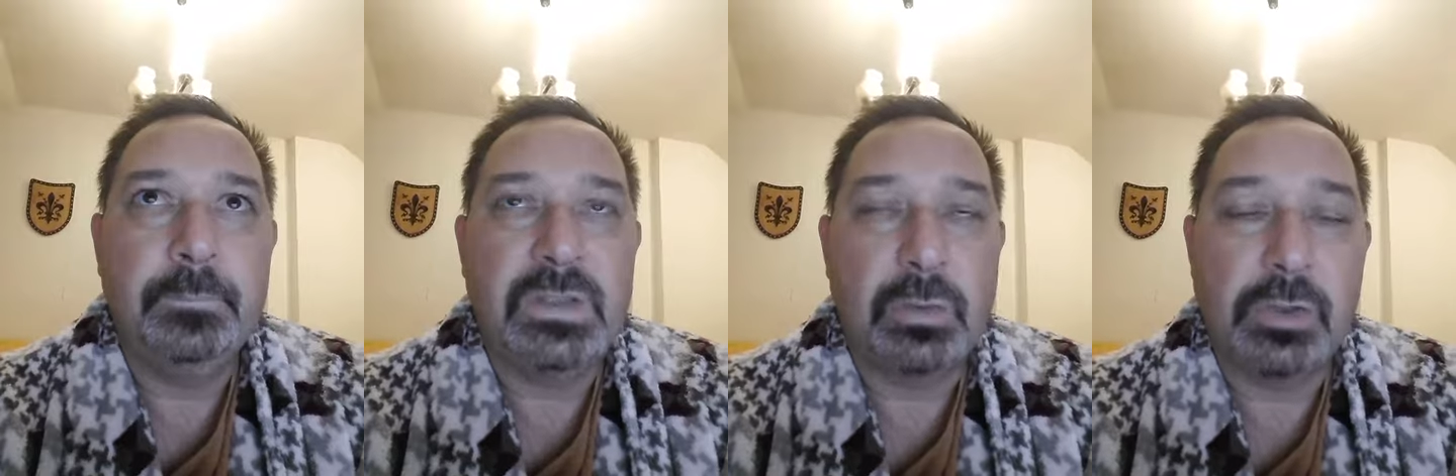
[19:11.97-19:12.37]

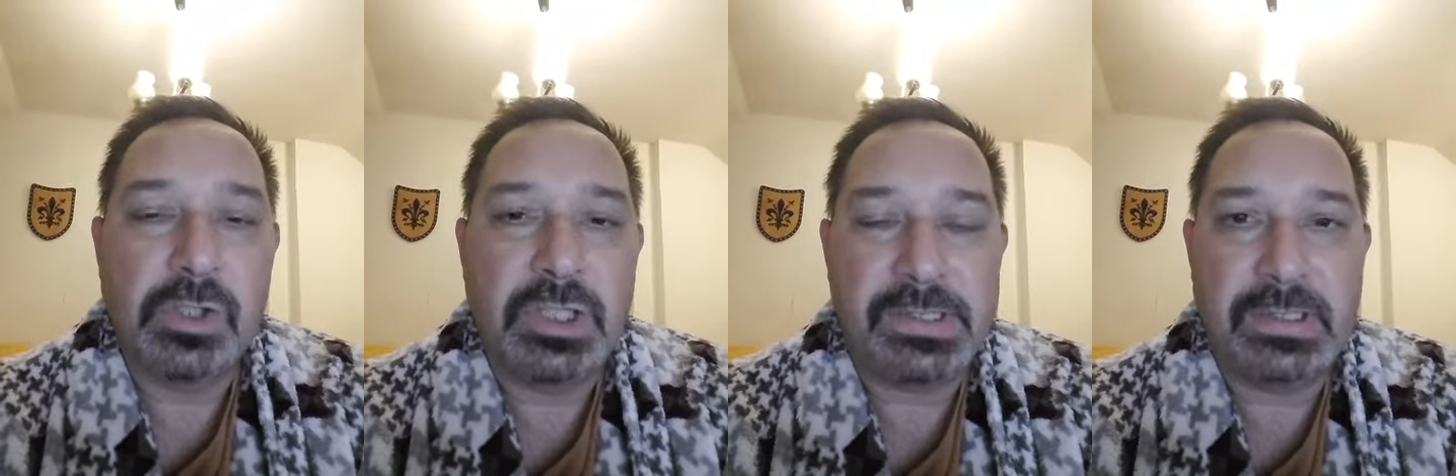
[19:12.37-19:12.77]
social
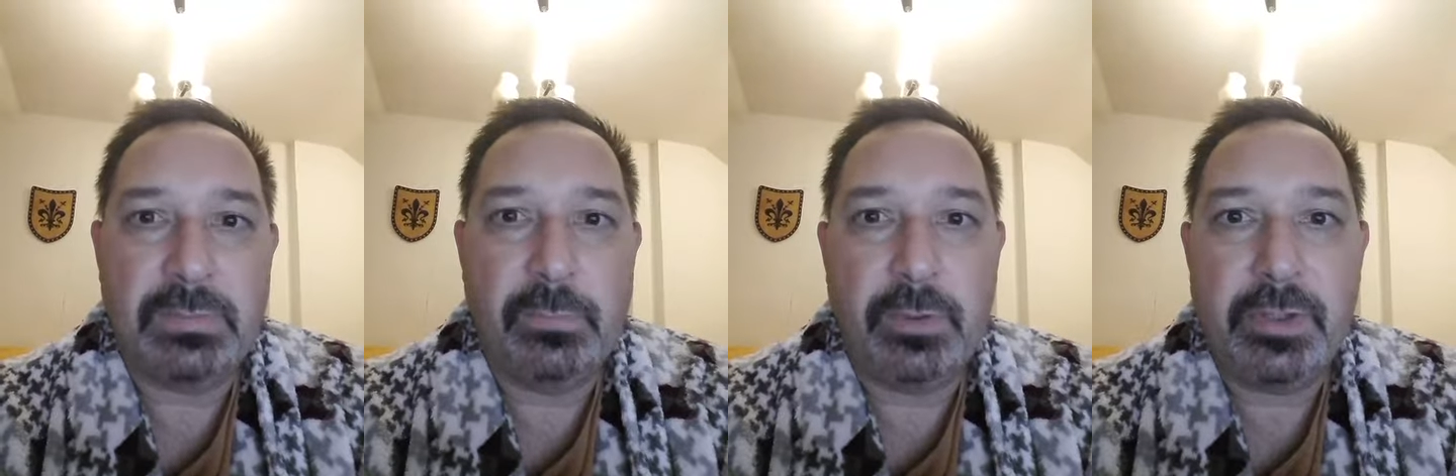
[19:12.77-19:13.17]

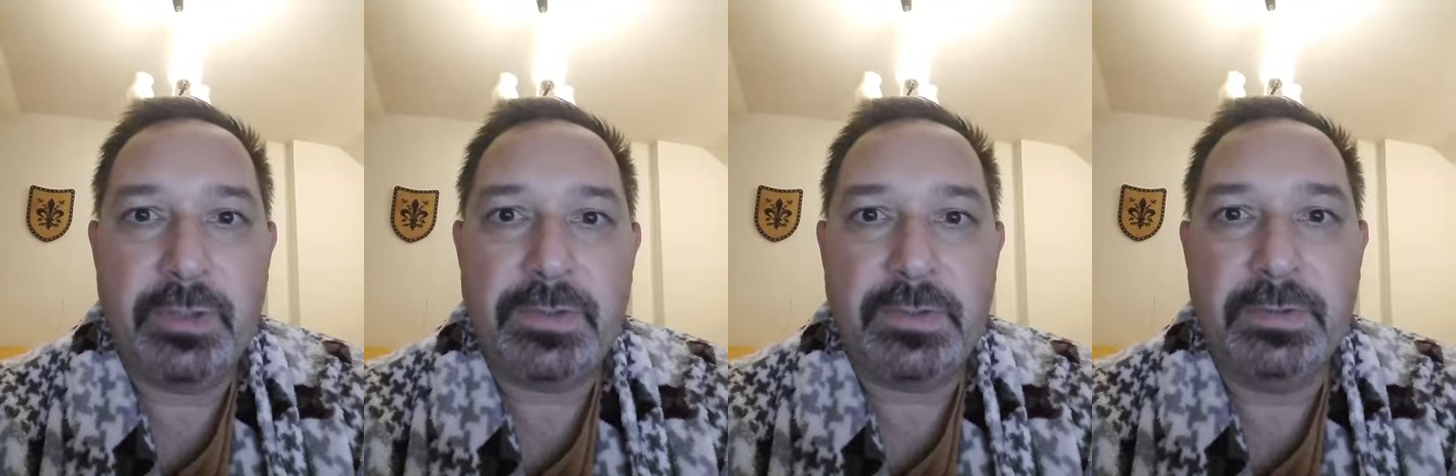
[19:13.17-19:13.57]
justice
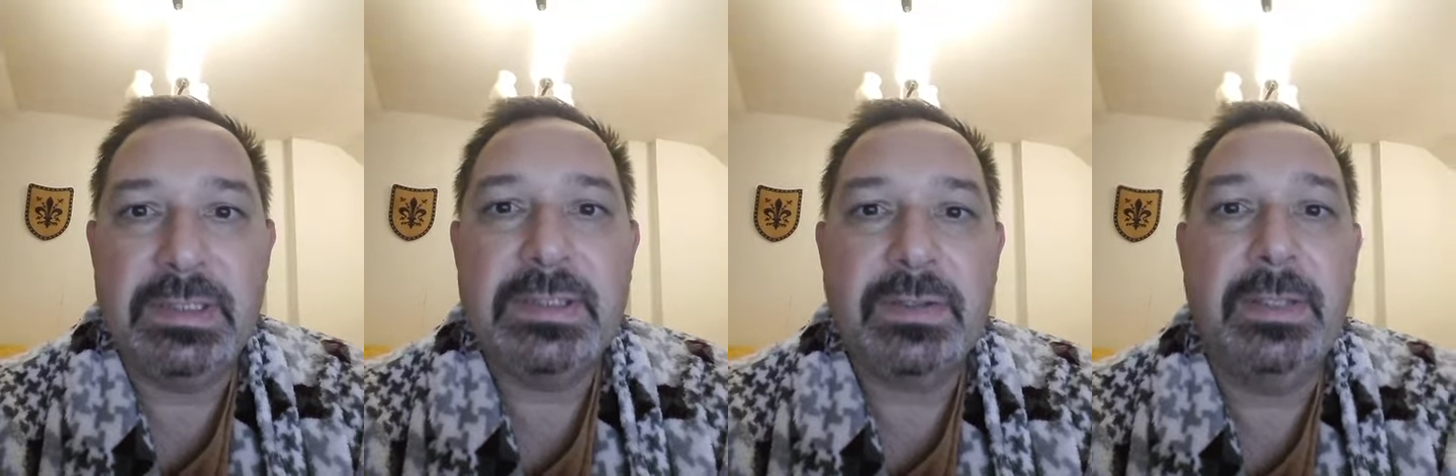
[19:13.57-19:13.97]
warriors on the
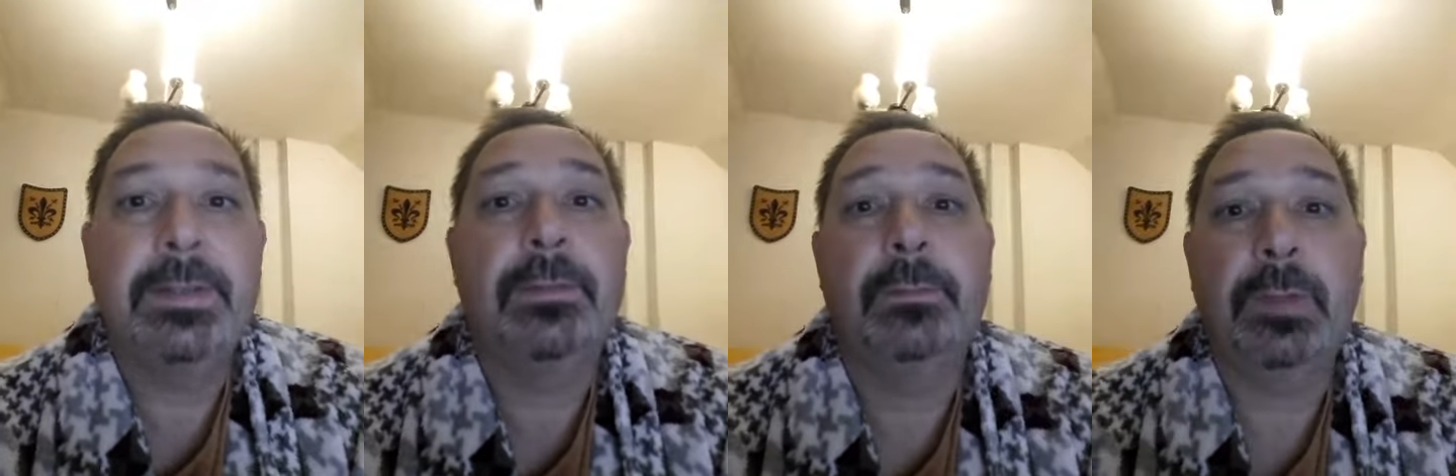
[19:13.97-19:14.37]
internet,